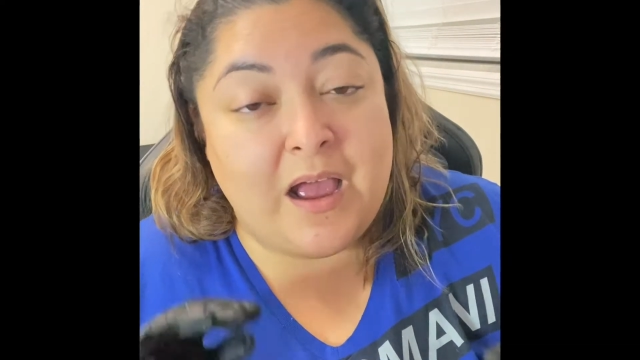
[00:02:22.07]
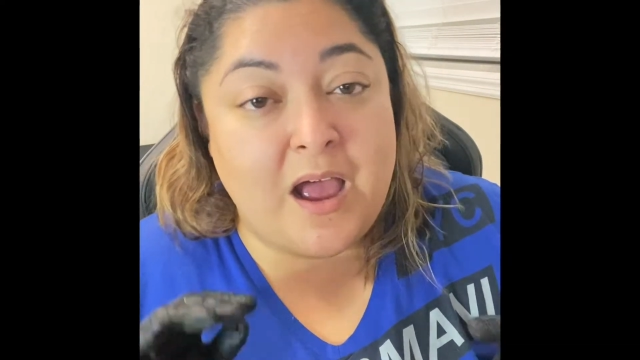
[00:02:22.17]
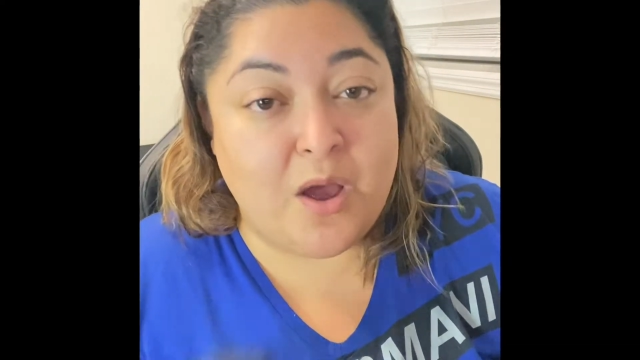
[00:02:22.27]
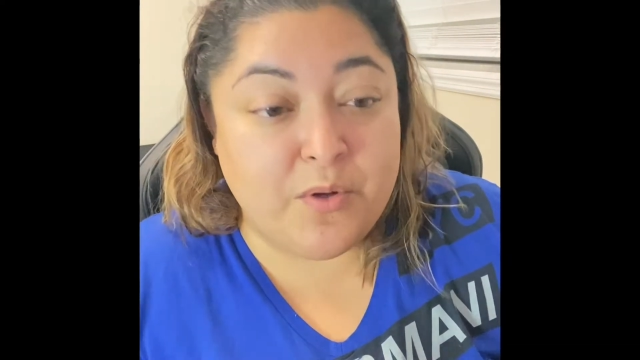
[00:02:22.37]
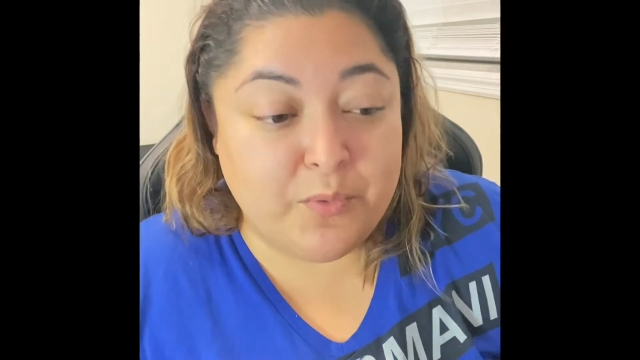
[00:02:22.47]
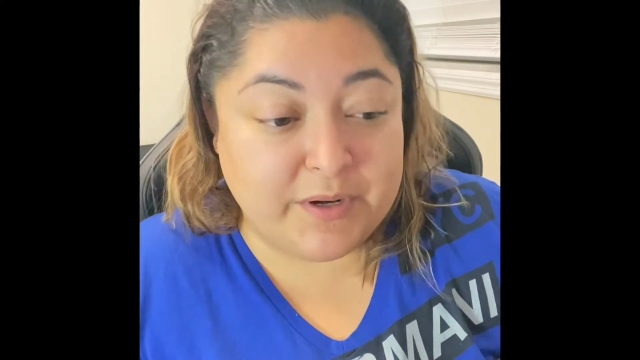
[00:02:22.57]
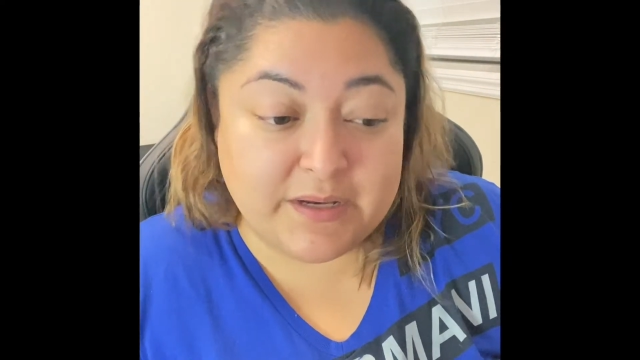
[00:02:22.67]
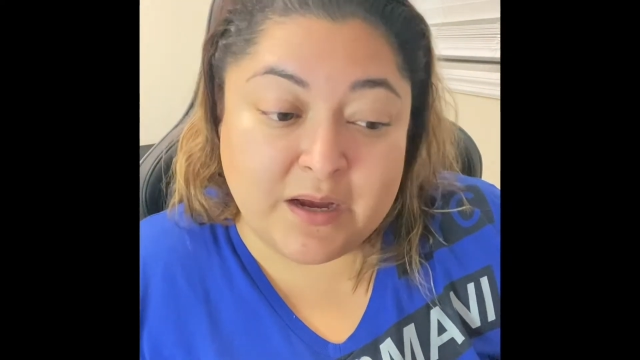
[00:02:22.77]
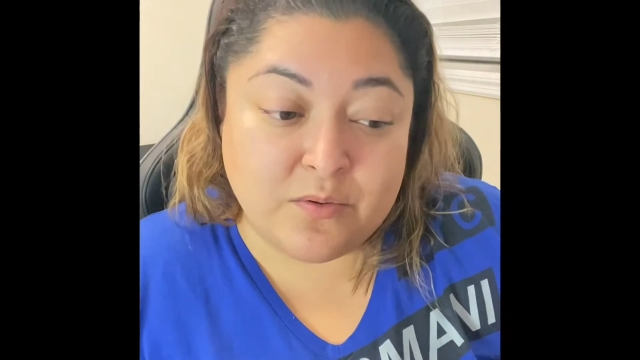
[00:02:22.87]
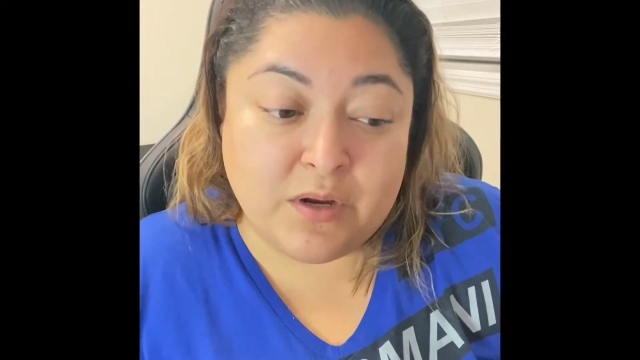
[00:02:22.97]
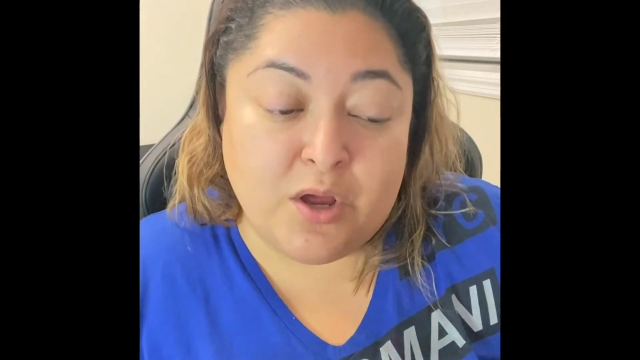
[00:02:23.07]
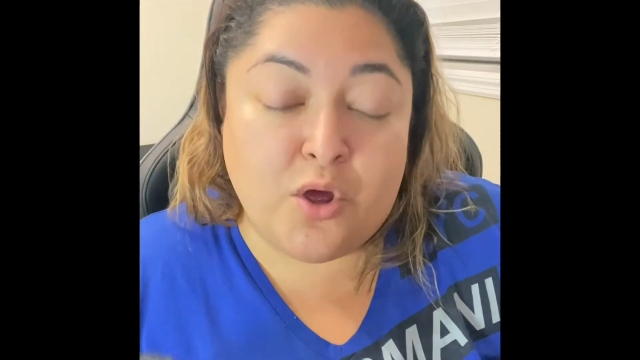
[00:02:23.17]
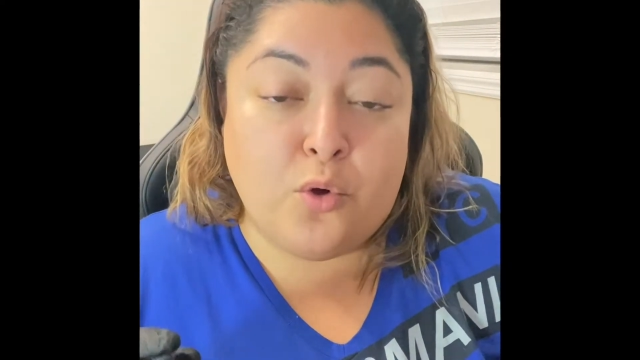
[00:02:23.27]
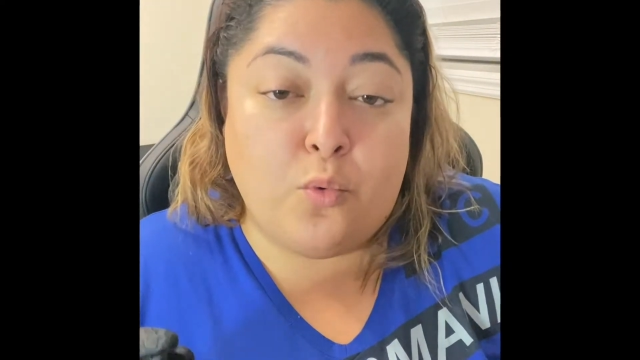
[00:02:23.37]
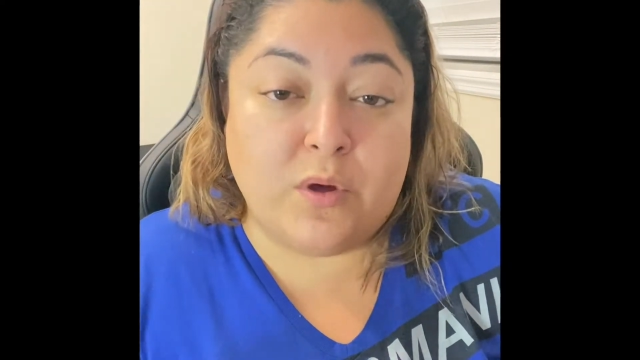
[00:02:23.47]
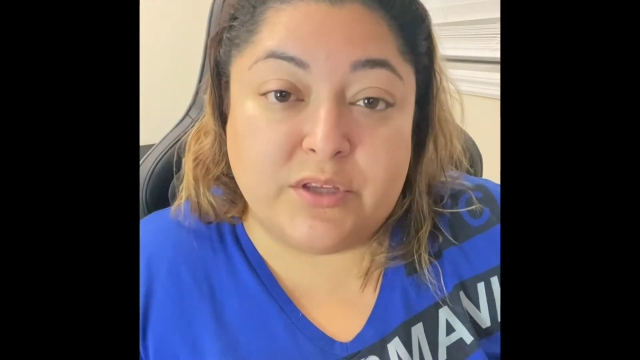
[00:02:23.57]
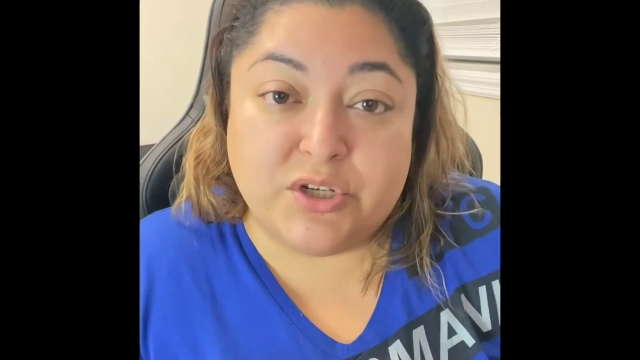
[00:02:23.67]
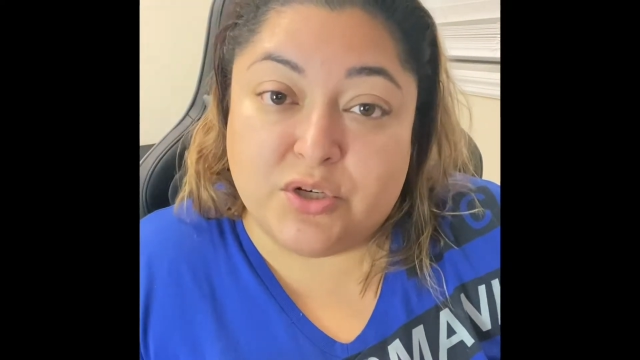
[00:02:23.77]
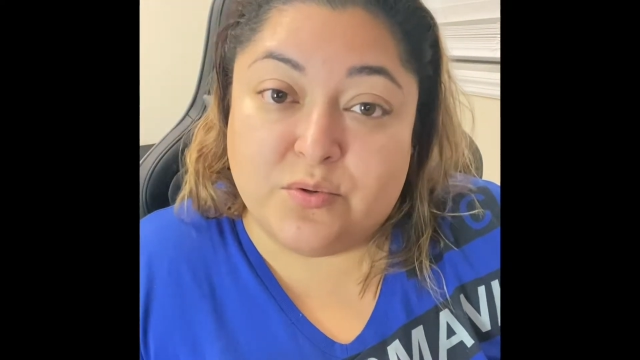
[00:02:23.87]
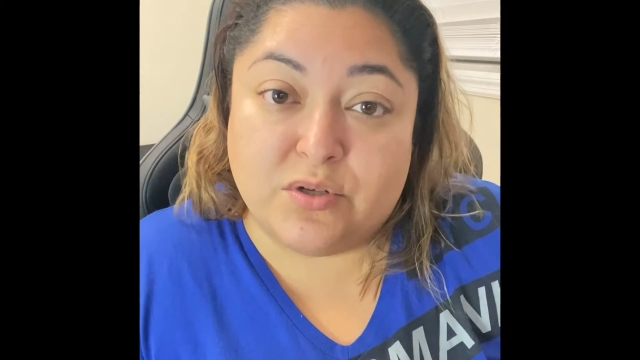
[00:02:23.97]
how it went down, what the
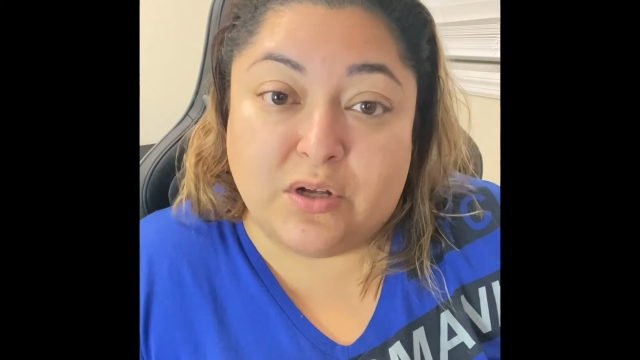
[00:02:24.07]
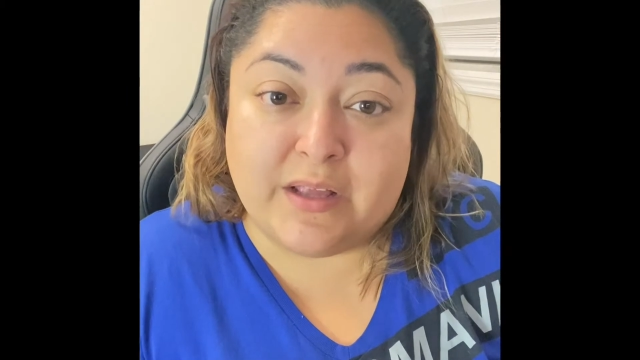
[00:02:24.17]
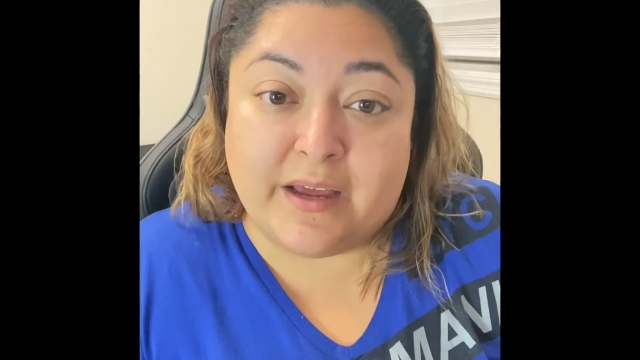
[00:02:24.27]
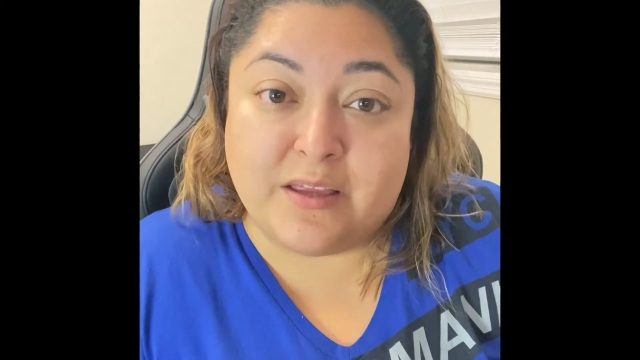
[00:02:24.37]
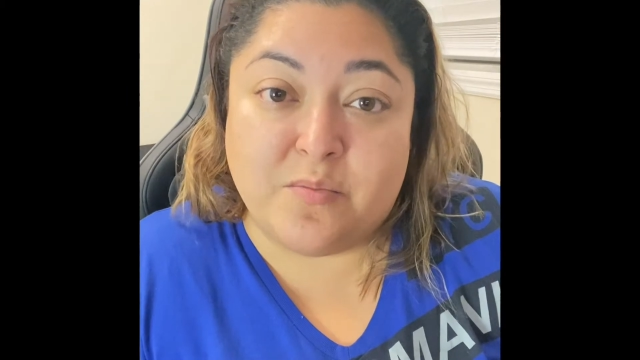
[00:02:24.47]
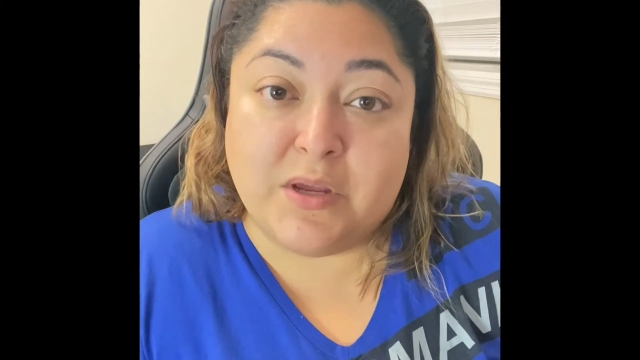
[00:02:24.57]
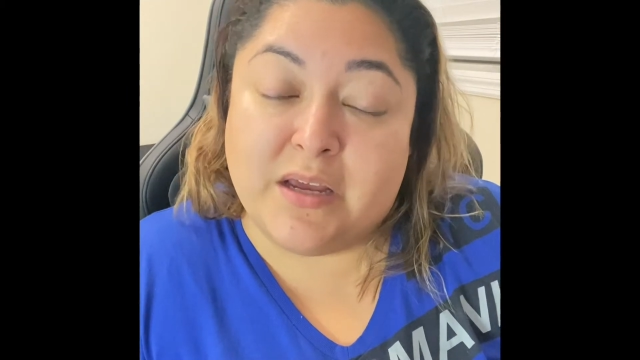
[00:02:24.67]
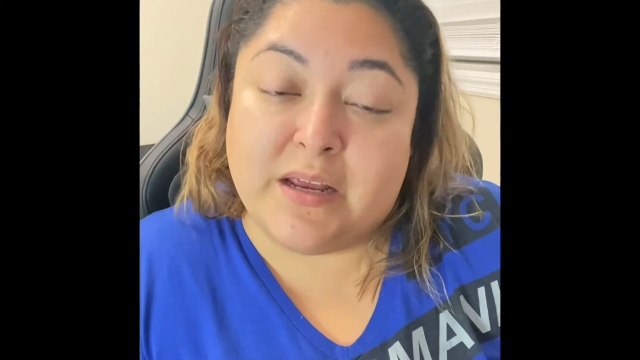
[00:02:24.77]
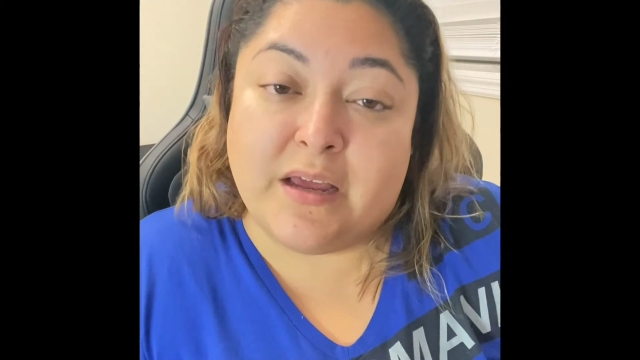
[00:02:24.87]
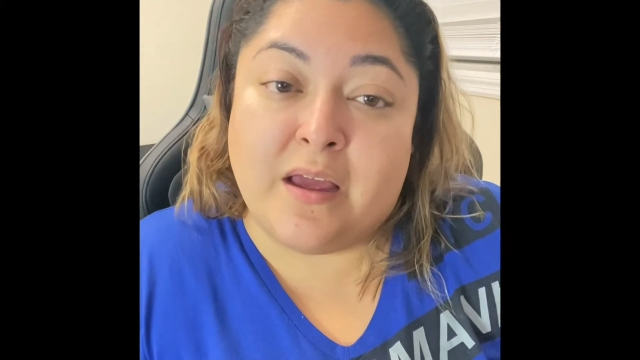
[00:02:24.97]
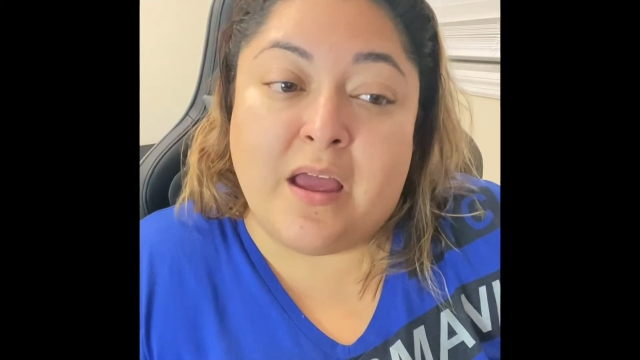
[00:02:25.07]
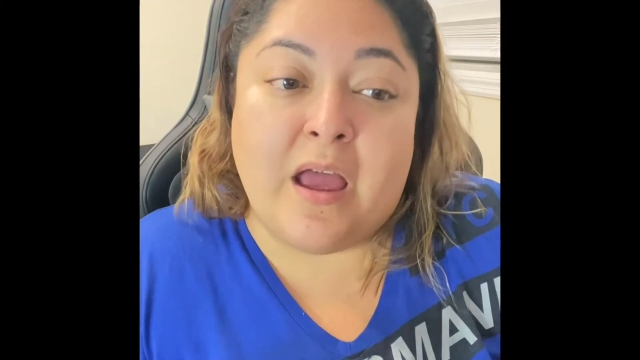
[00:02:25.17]
shoes look like at the beginning,